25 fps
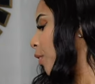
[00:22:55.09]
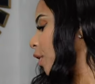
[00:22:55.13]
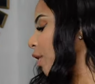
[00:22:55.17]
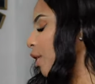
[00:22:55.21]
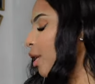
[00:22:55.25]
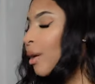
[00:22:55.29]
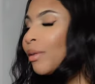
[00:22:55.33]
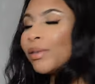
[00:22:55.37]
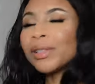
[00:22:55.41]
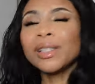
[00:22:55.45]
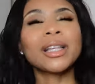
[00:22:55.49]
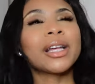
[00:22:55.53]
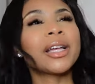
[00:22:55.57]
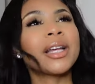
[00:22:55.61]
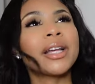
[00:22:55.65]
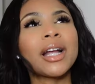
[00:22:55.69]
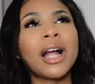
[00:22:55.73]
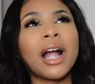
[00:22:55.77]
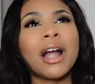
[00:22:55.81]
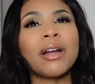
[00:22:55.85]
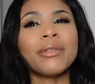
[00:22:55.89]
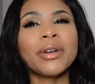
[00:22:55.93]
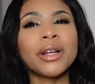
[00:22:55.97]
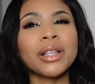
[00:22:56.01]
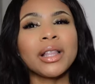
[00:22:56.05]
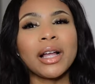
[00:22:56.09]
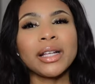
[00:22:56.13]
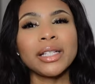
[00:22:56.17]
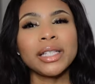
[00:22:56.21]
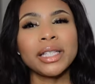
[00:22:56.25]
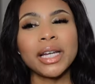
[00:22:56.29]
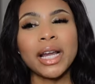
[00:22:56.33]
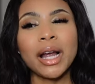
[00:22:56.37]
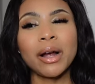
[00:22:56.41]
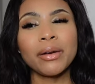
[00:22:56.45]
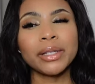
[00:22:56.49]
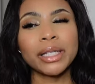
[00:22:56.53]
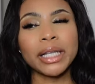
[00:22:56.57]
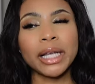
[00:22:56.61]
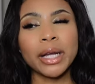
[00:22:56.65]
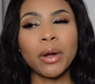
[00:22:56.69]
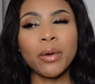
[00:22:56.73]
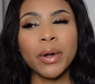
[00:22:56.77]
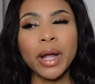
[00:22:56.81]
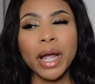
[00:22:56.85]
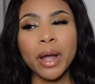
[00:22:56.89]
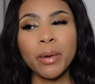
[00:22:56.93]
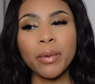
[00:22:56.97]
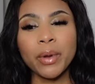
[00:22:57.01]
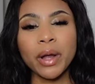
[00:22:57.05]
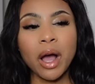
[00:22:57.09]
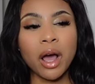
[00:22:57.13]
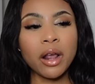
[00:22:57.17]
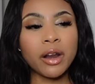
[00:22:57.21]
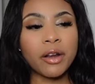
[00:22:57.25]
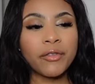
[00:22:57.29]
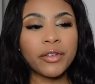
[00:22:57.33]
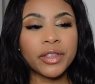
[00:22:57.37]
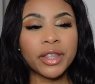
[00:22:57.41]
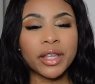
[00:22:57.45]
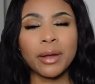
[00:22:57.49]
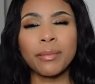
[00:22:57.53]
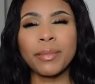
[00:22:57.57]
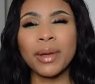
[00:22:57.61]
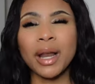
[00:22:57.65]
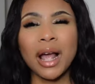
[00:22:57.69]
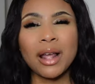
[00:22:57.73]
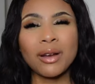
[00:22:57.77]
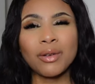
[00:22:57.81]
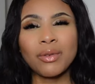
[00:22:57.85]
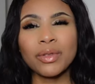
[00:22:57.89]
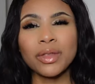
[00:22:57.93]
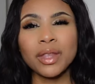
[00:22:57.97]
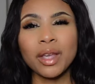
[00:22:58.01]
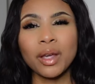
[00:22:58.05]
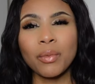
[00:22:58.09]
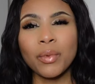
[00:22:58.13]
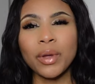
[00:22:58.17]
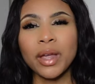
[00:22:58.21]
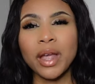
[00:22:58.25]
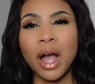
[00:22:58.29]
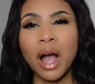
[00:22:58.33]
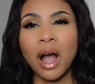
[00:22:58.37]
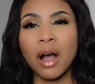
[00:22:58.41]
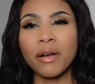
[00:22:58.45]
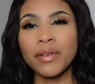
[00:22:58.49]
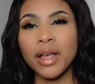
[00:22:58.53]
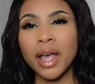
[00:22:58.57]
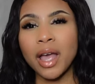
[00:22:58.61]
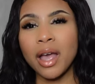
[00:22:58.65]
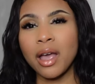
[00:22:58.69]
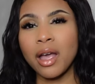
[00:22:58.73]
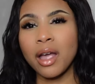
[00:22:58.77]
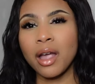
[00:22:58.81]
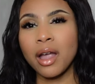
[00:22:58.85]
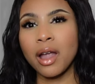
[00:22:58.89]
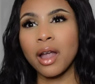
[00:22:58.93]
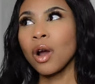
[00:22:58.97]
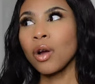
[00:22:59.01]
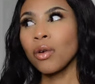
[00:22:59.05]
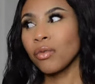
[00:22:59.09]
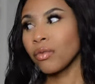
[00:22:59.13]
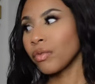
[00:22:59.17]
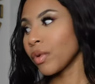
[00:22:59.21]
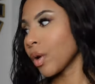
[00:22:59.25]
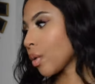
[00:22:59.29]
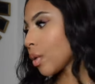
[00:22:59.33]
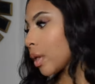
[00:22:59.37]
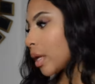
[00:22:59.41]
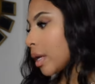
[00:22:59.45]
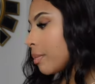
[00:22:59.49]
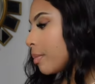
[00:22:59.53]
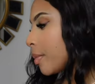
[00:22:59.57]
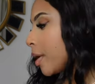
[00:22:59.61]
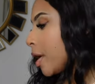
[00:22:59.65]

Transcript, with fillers: So I was like, I realized today, I was like, okay, we got everything, but I don't think we have a rolling